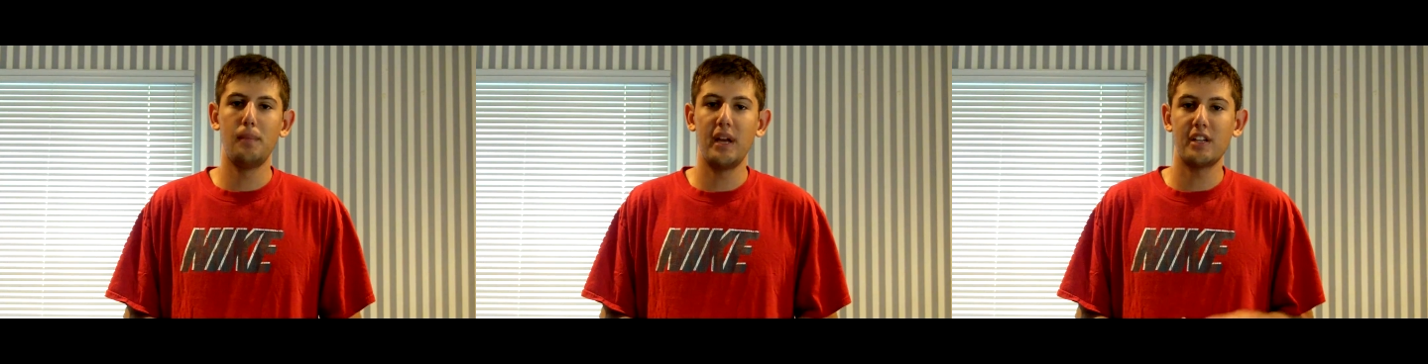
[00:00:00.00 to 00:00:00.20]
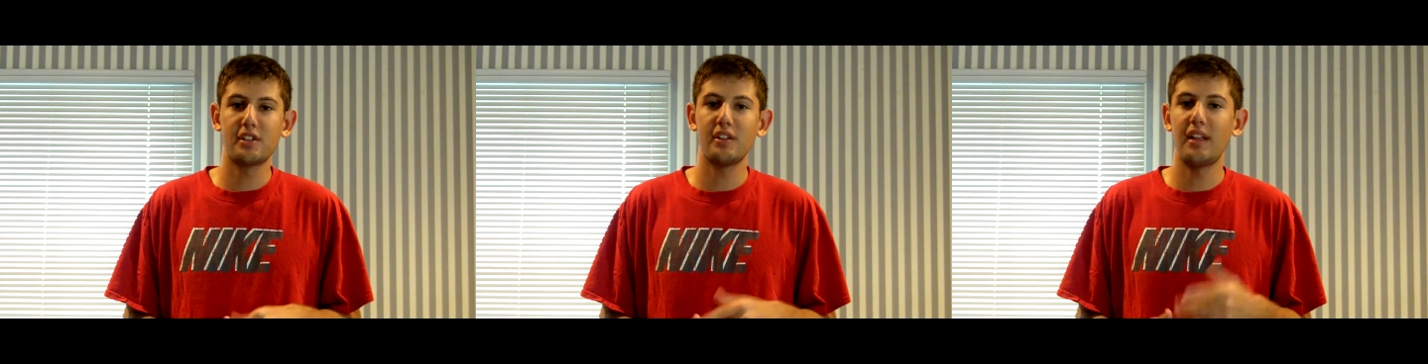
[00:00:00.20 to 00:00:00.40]

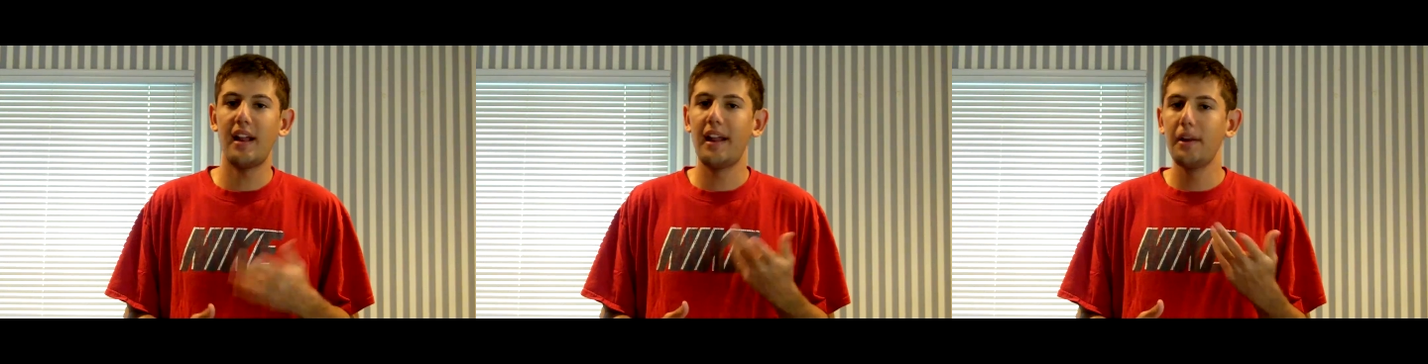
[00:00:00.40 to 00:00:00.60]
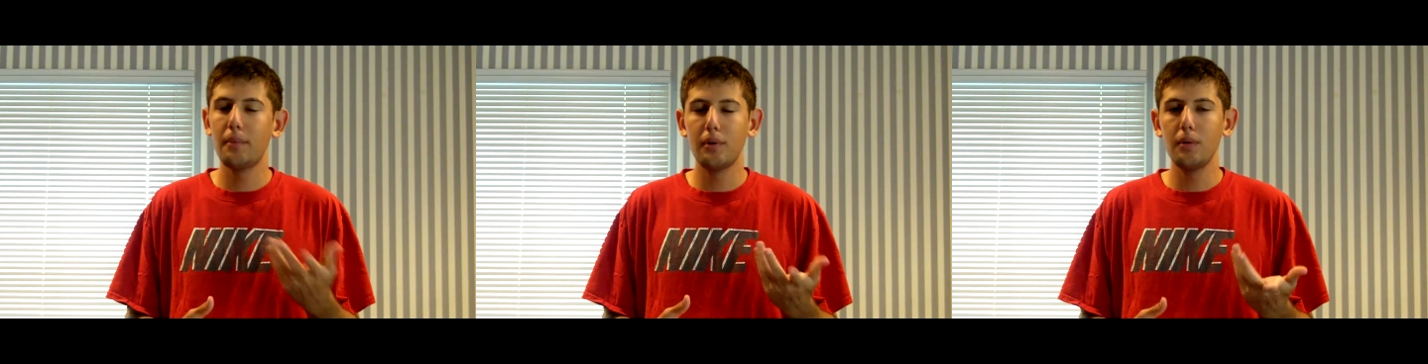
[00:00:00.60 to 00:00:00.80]
make sure that
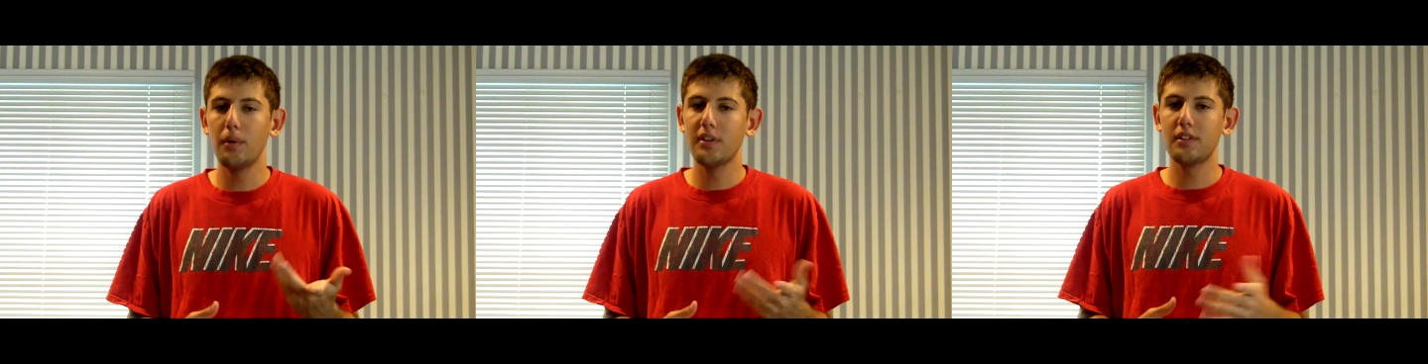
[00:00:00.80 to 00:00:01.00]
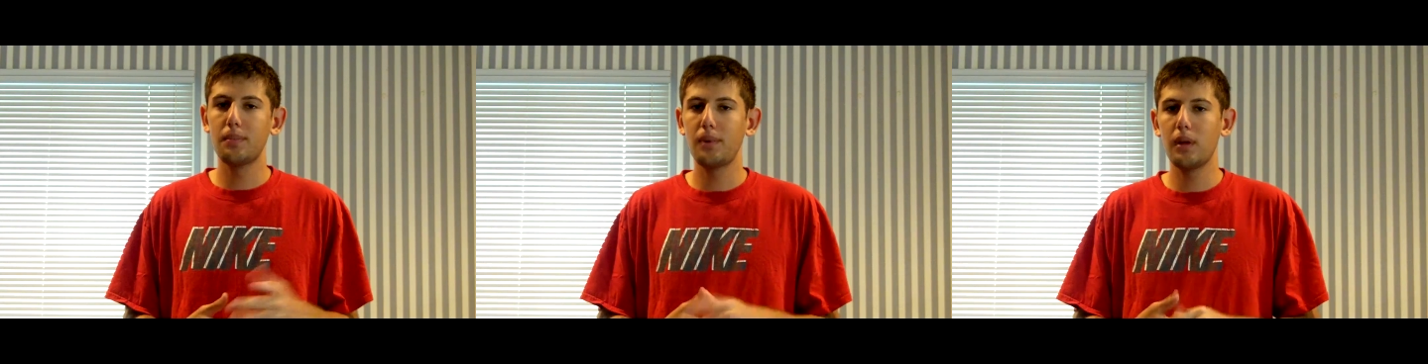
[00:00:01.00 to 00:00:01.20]
anyone who
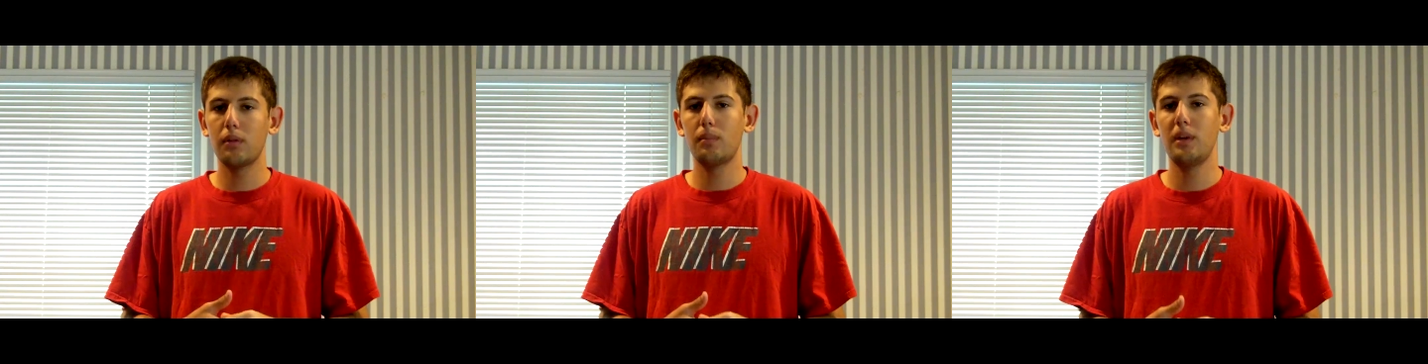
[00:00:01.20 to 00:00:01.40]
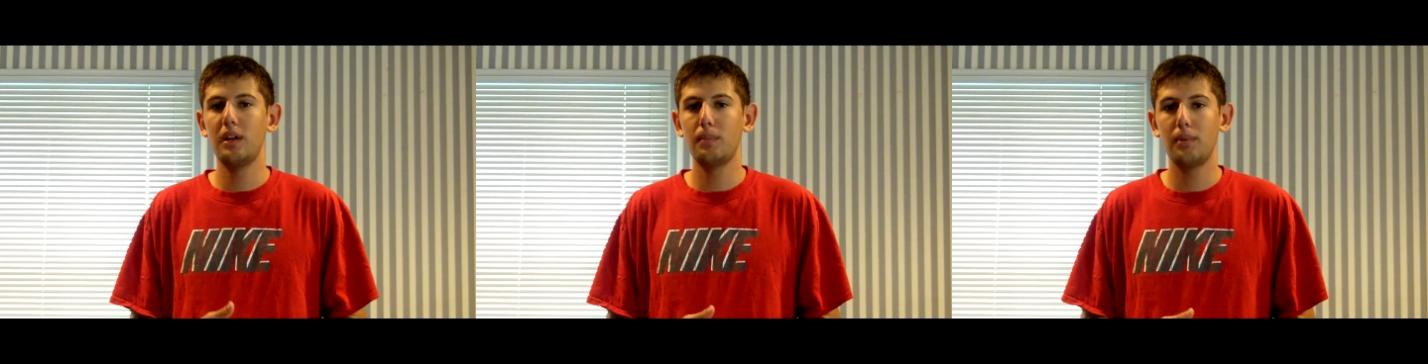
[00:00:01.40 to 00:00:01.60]
wants to play
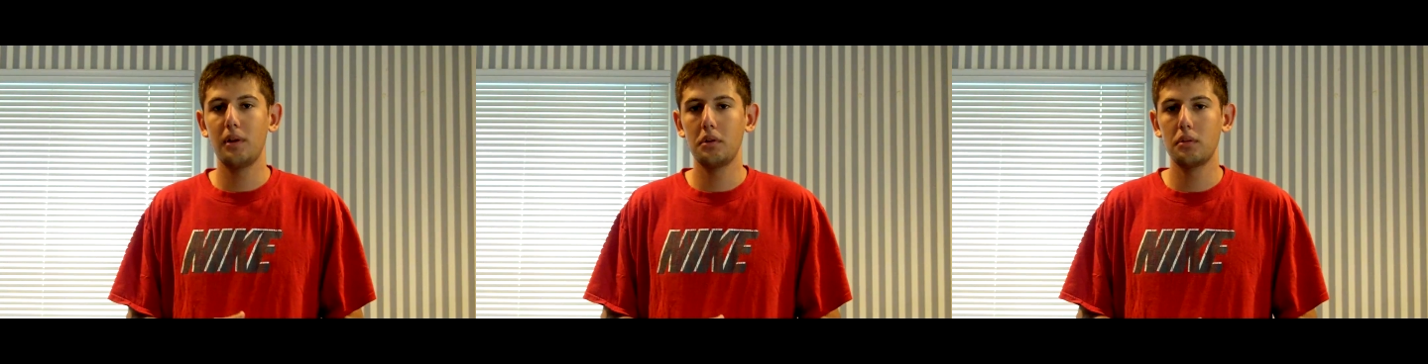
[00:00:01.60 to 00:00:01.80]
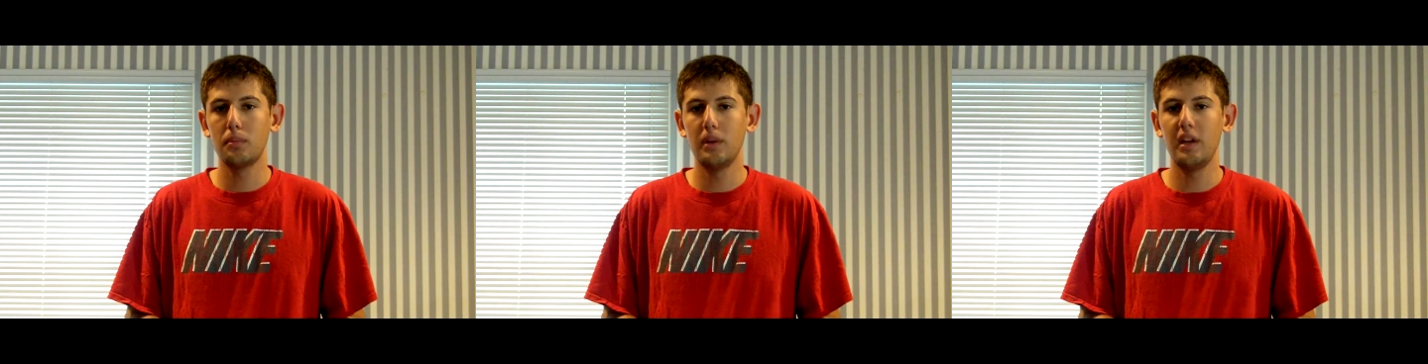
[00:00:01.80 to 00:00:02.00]
with me can
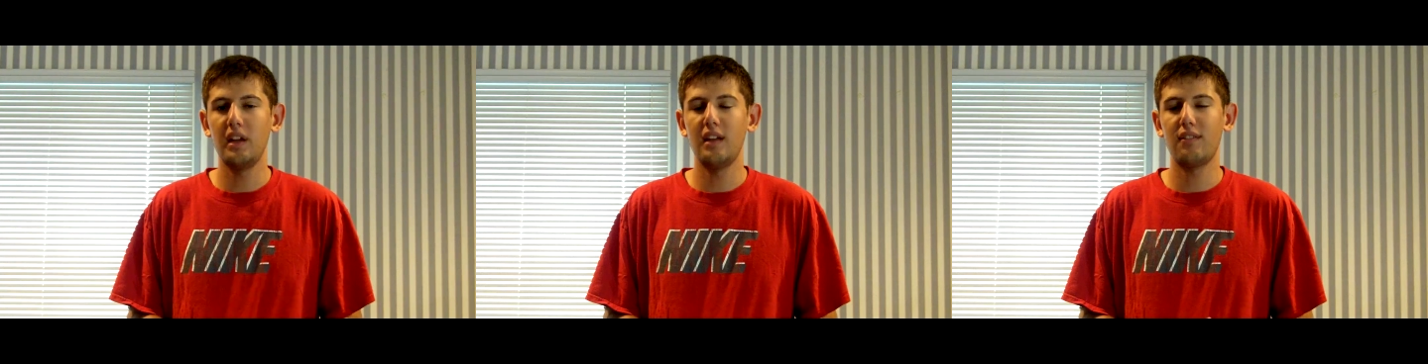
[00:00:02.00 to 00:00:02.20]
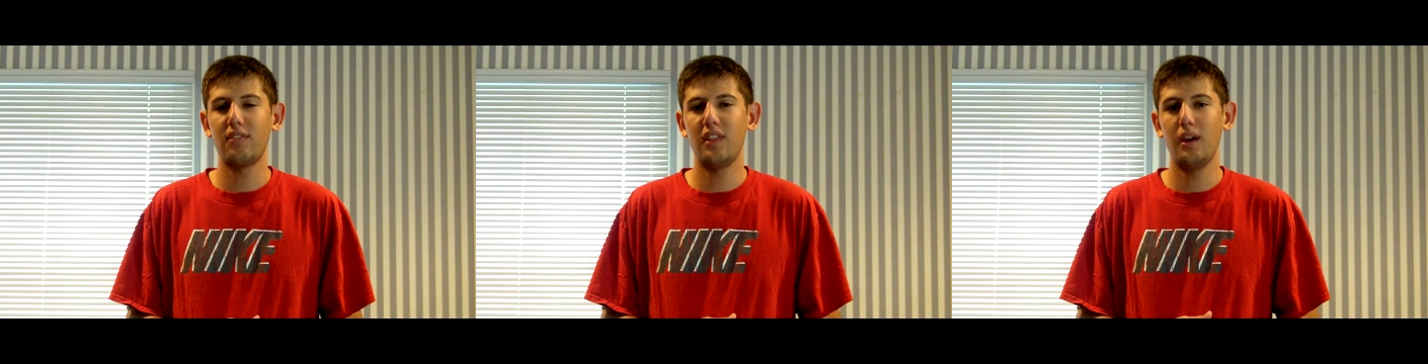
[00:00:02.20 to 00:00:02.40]
play with me
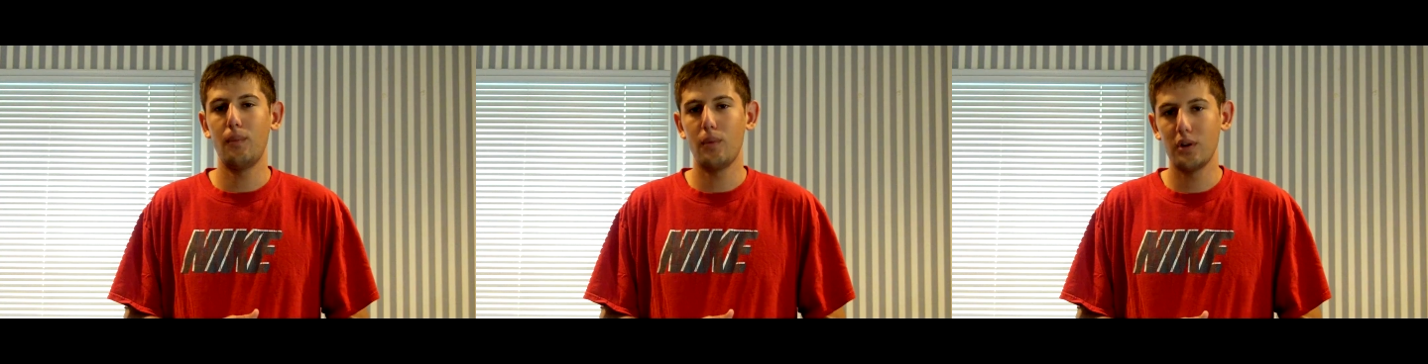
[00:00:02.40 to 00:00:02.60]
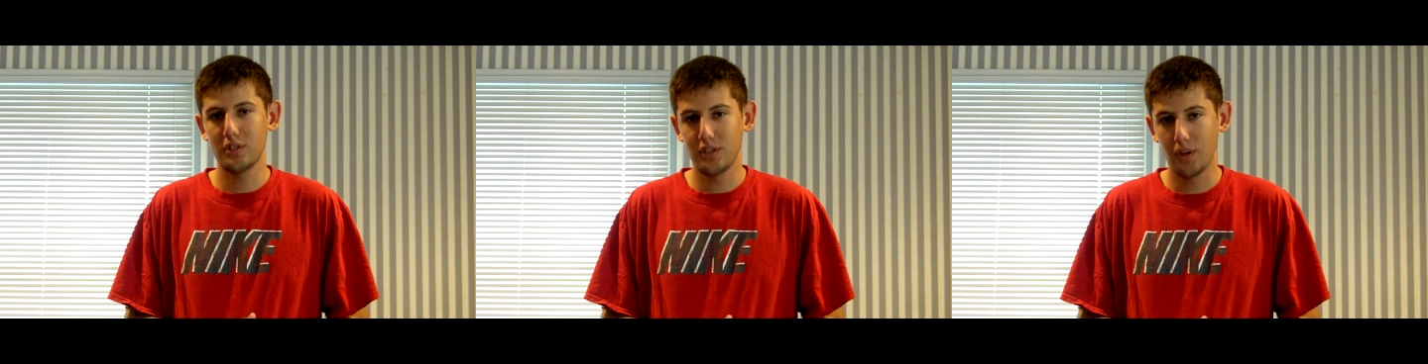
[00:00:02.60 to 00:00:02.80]
if they
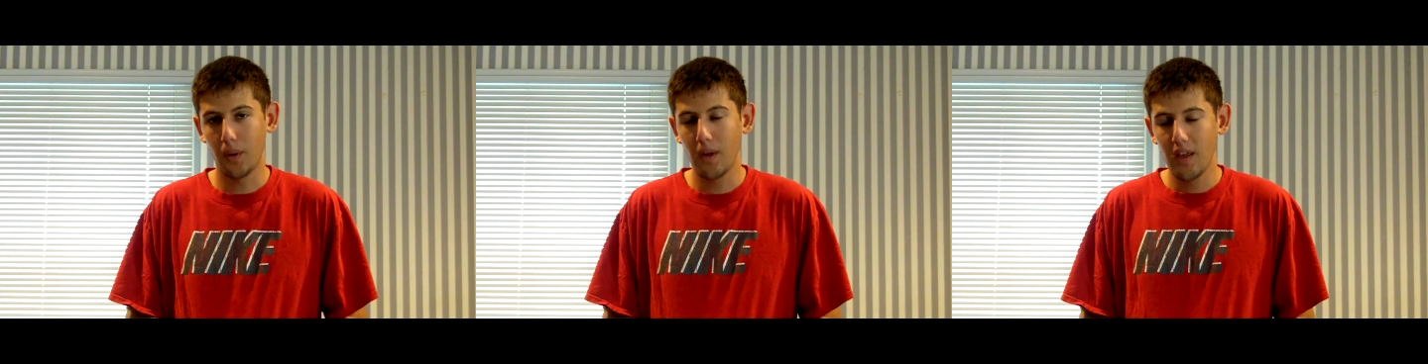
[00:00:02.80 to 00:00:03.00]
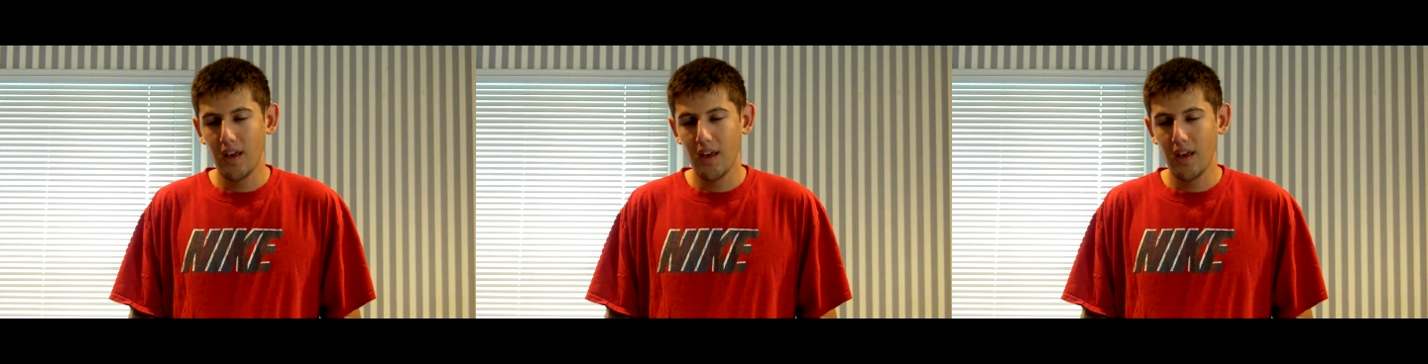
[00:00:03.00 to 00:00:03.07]
want to.